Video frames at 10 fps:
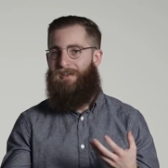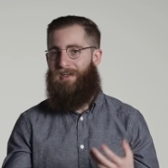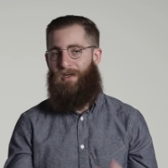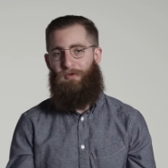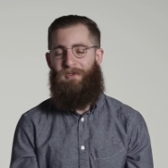
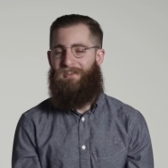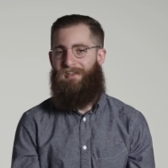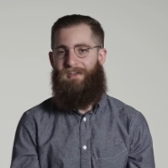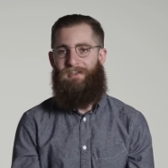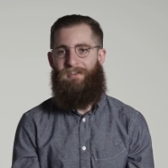a couple months
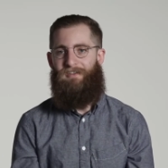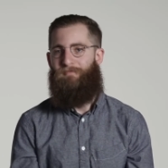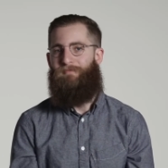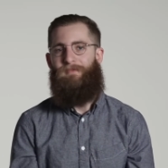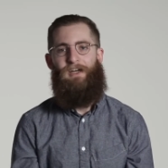later,
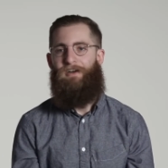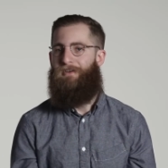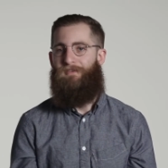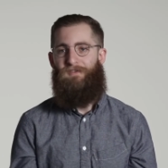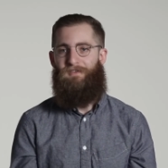
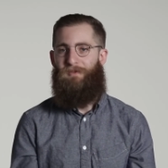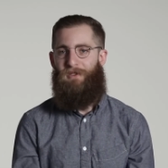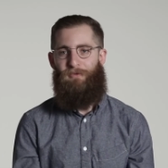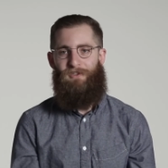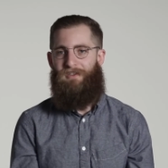150
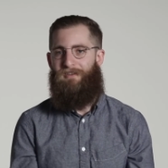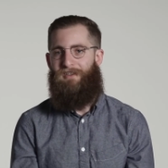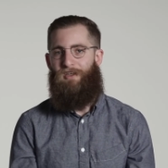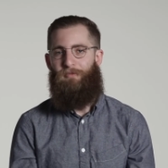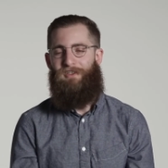people are
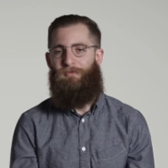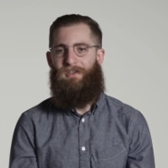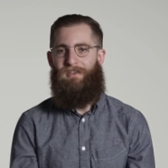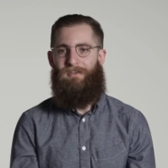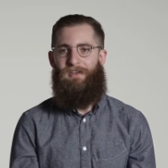helping you
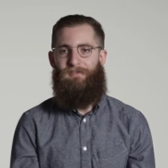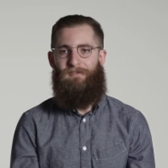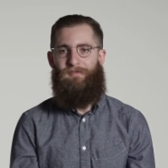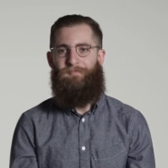bring it to life.